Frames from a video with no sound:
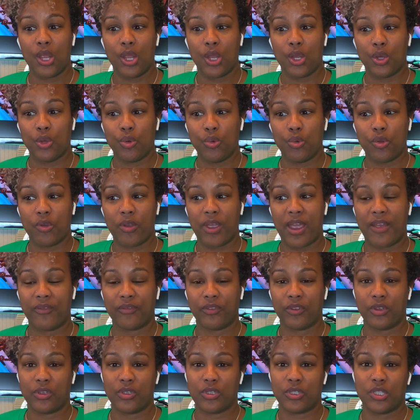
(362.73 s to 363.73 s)
new
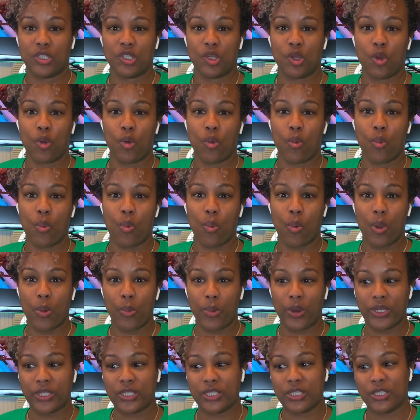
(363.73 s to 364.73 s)
crafters so what
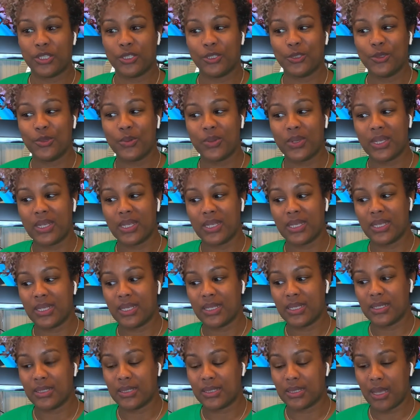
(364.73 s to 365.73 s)
we're to do
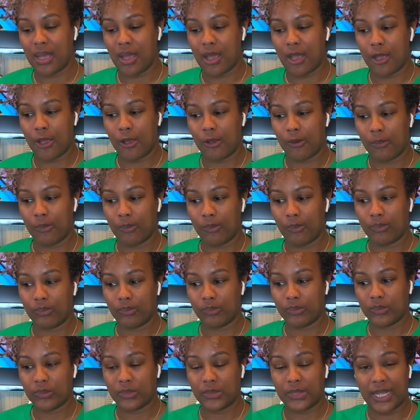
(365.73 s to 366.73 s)
is um,
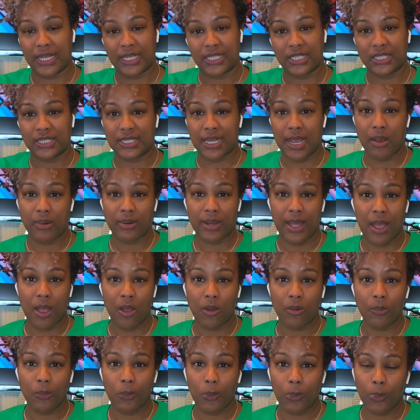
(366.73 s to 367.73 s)
like shout out